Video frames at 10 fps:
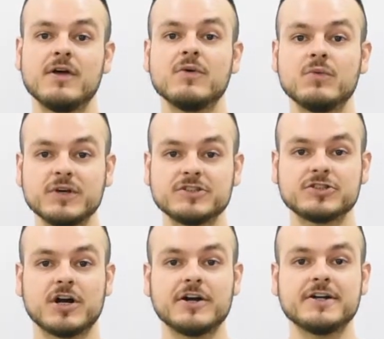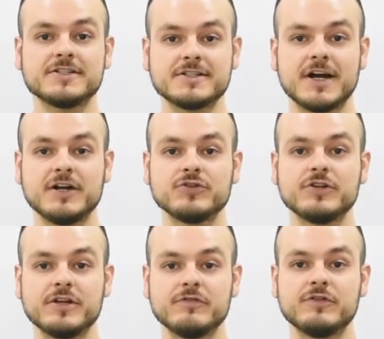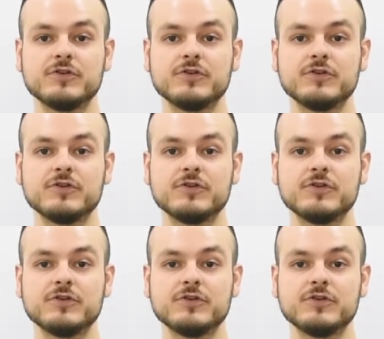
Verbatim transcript: which are designed to give you